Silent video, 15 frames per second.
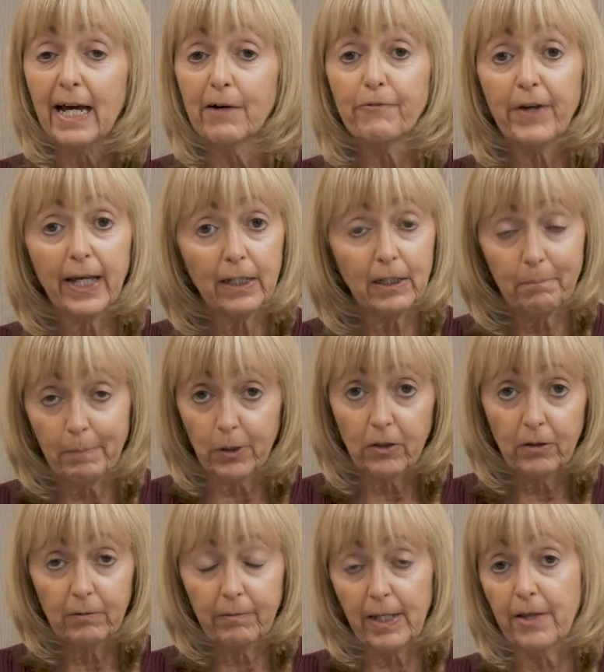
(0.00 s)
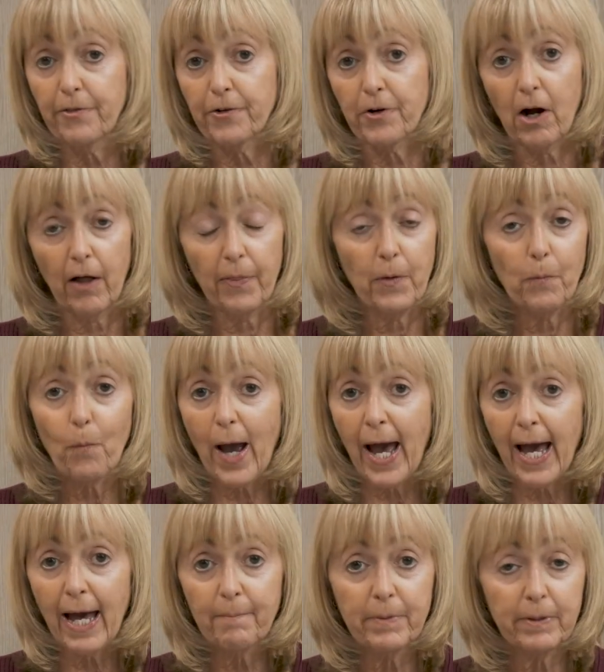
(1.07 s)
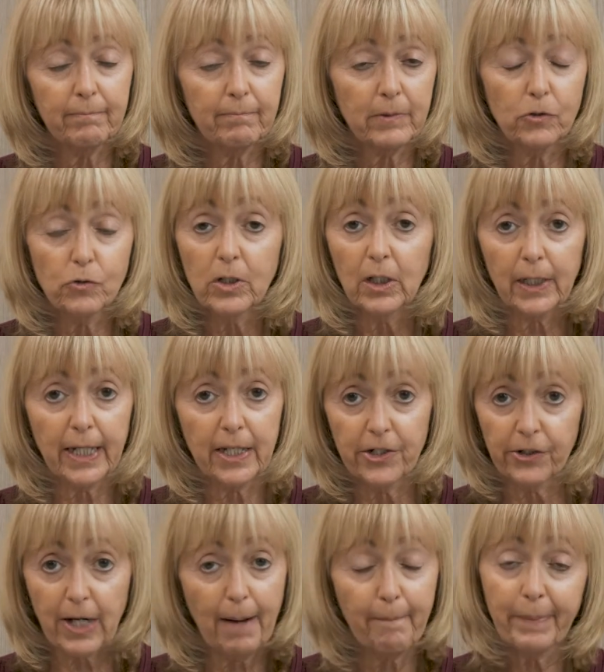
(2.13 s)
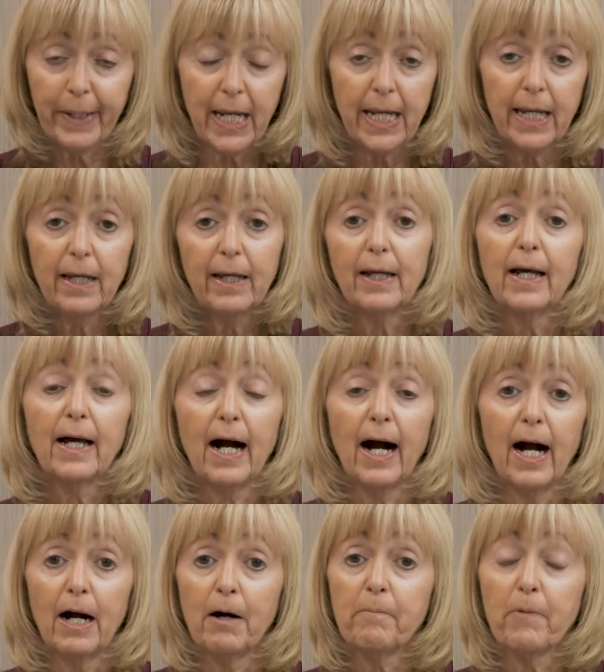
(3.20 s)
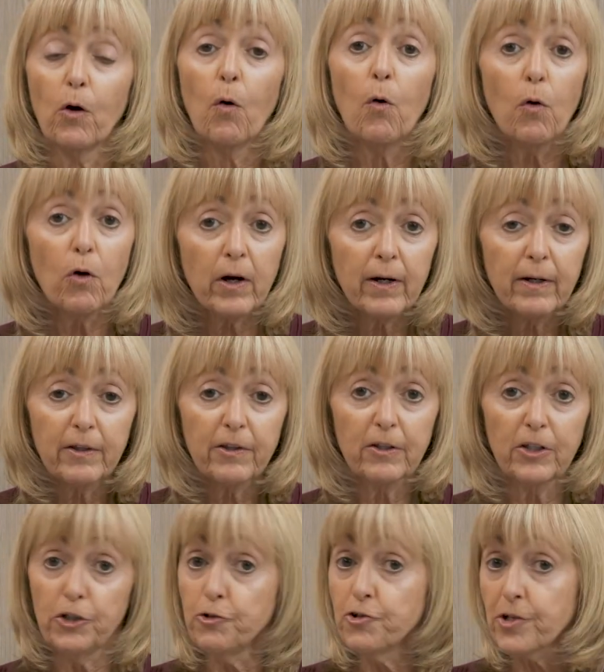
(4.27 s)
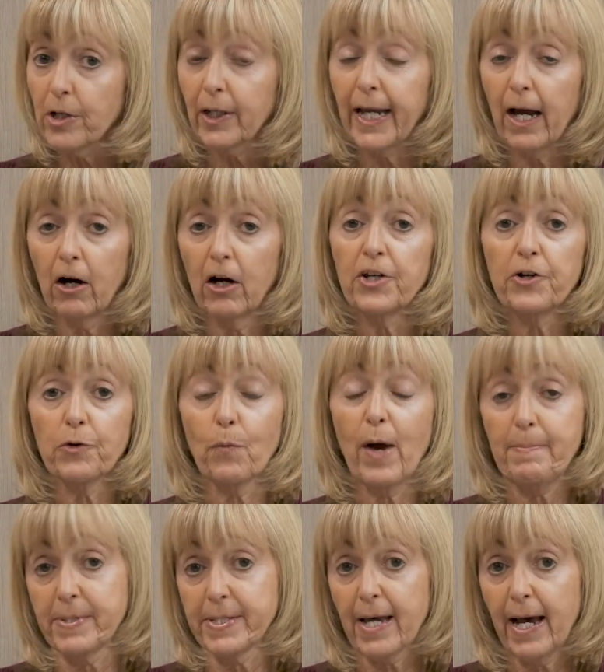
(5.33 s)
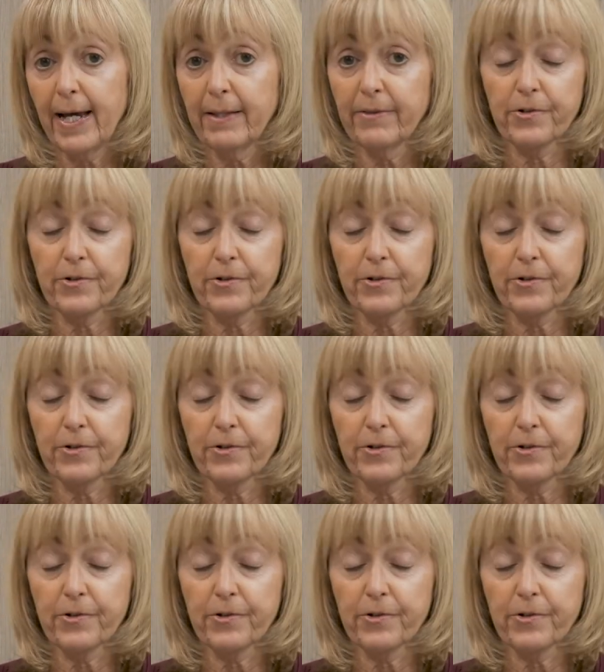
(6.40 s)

available either on the web, Googling your company, or usually on your website.